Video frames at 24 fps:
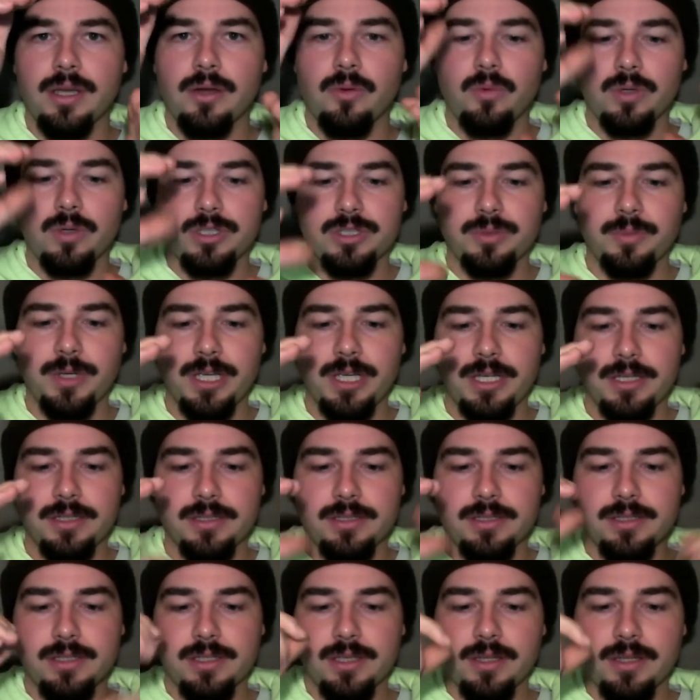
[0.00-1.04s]
which
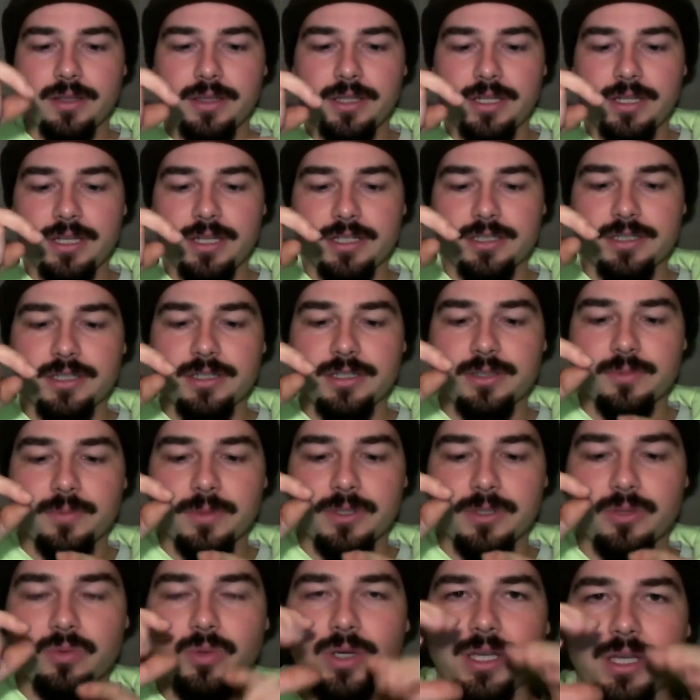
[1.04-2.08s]
means the distance
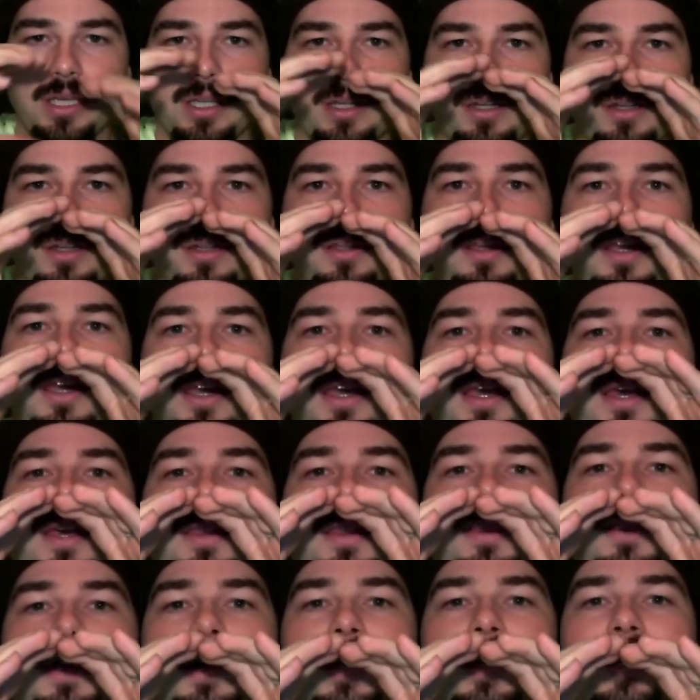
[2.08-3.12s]
between
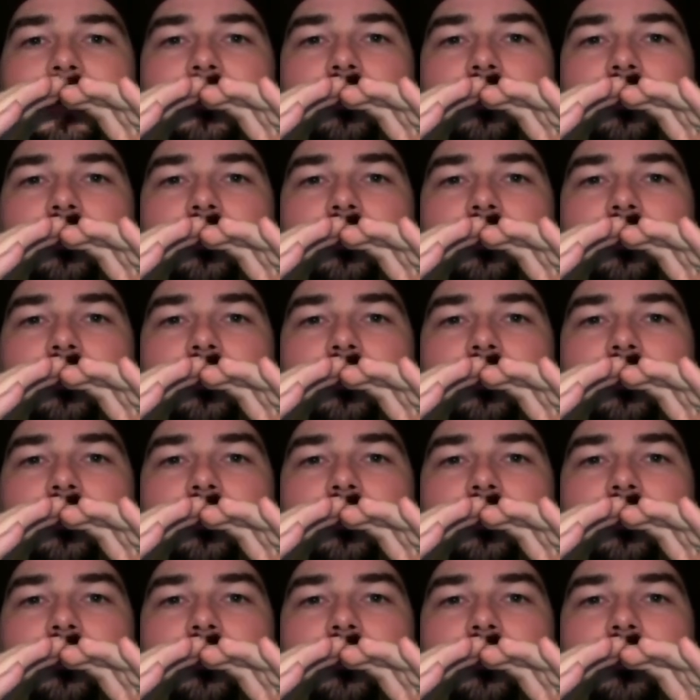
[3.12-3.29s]
the